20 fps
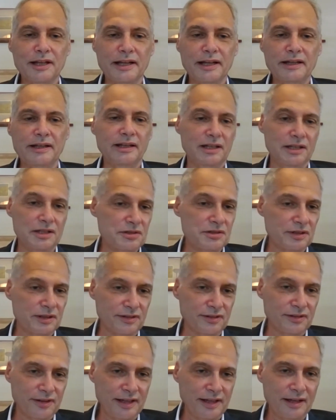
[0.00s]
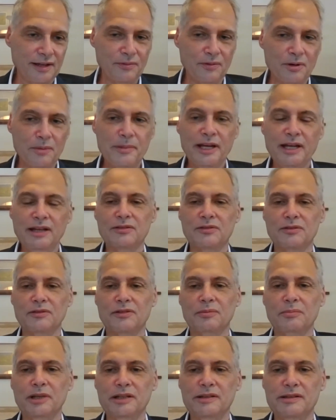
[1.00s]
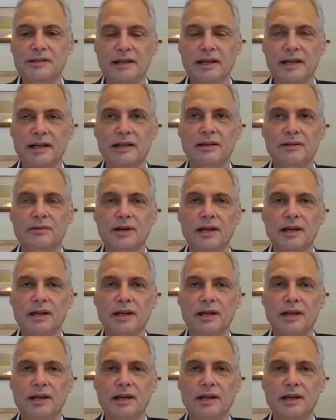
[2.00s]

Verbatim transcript: an interest that remains with me today and,